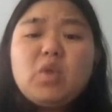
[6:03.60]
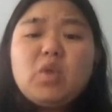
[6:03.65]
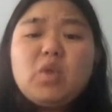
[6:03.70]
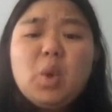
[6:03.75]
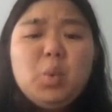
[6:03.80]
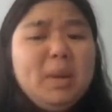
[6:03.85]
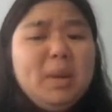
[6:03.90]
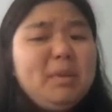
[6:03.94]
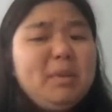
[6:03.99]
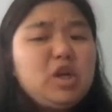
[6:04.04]

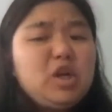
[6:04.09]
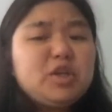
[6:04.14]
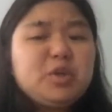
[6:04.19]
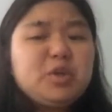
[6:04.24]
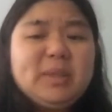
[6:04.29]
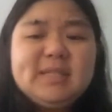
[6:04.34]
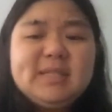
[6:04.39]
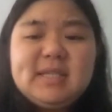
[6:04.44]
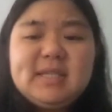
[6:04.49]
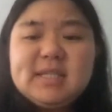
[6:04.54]
Women are
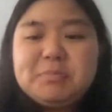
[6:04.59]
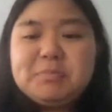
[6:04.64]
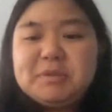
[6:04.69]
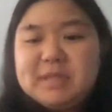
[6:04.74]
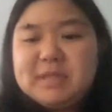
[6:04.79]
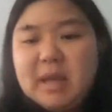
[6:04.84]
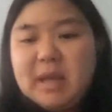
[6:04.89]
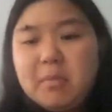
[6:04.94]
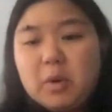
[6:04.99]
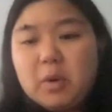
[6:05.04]

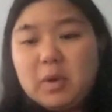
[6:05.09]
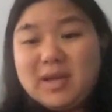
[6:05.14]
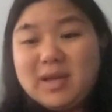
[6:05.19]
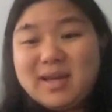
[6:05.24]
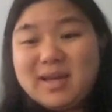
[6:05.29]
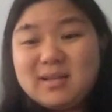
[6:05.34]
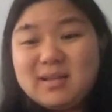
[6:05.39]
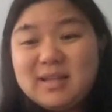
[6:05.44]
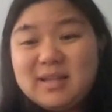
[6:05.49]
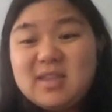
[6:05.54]
26% more
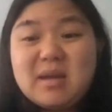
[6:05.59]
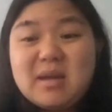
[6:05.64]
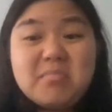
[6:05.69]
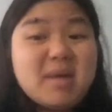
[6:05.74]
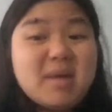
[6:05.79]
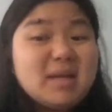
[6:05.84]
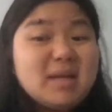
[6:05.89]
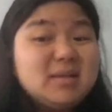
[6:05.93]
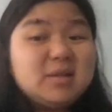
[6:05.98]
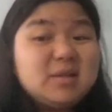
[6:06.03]
likely
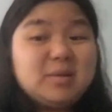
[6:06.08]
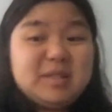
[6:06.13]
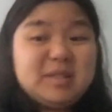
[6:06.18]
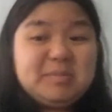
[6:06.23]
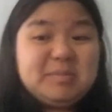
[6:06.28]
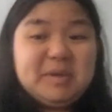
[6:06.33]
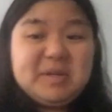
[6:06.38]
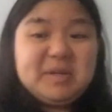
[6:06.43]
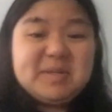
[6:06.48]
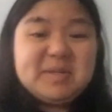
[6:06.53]
than men to
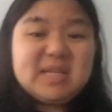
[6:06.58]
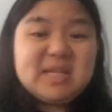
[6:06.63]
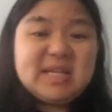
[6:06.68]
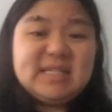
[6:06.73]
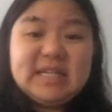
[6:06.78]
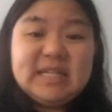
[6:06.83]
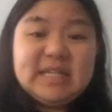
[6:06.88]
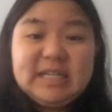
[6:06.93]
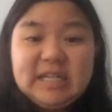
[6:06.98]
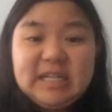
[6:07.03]
experience
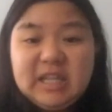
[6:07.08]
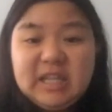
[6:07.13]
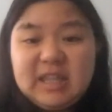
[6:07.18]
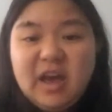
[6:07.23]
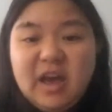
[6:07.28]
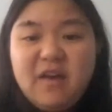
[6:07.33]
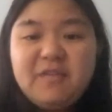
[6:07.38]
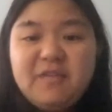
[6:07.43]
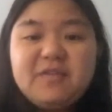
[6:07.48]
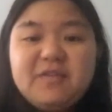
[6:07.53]
identity
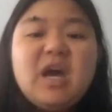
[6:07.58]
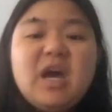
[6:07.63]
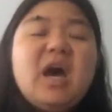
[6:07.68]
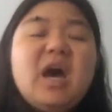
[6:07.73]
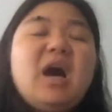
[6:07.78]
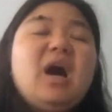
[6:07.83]
theft.